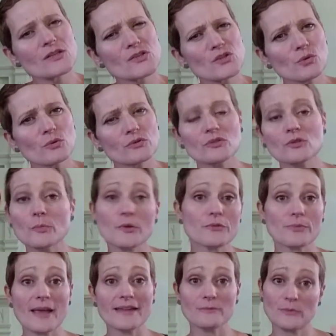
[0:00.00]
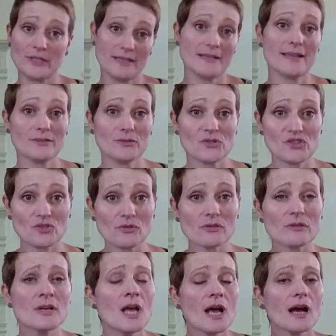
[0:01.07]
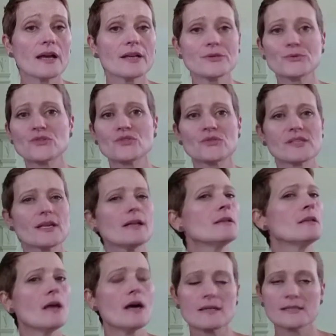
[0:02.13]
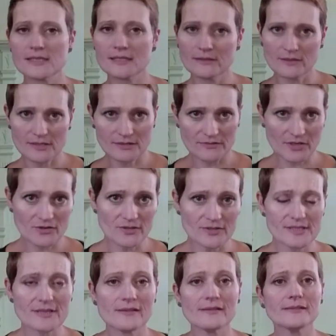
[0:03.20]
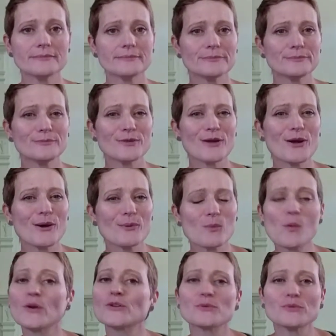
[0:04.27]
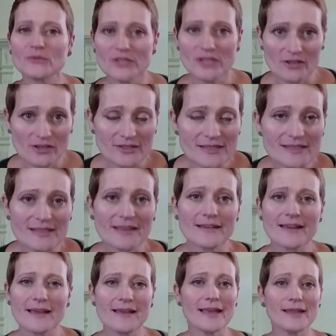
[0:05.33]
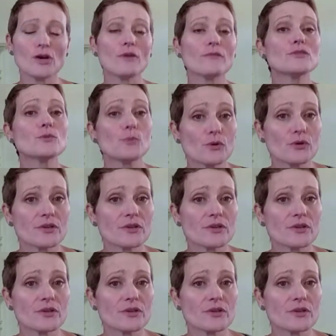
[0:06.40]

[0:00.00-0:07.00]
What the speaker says: So the Noble Thread, when I had the store, I used to sell lots and lots of yarns, wonderful yarns that I loved